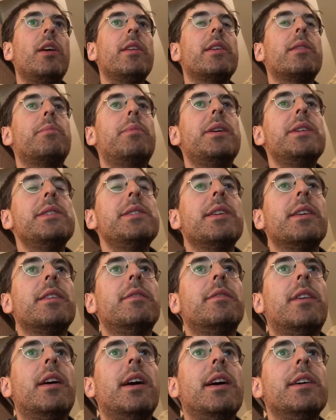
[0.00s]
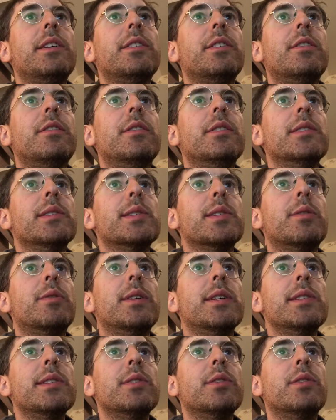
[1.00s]
think Breasoning Writer is the
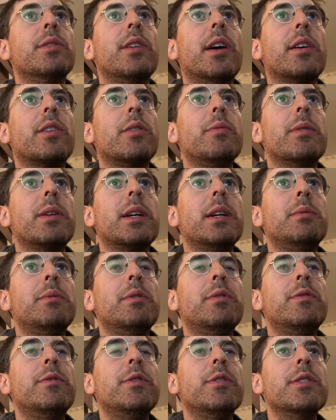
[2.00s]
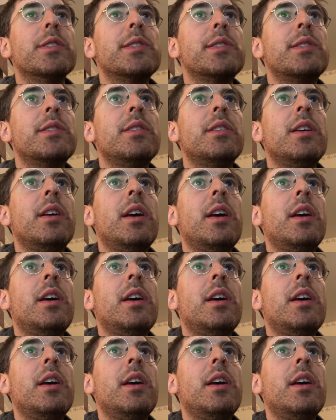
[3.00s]
reason I could become a first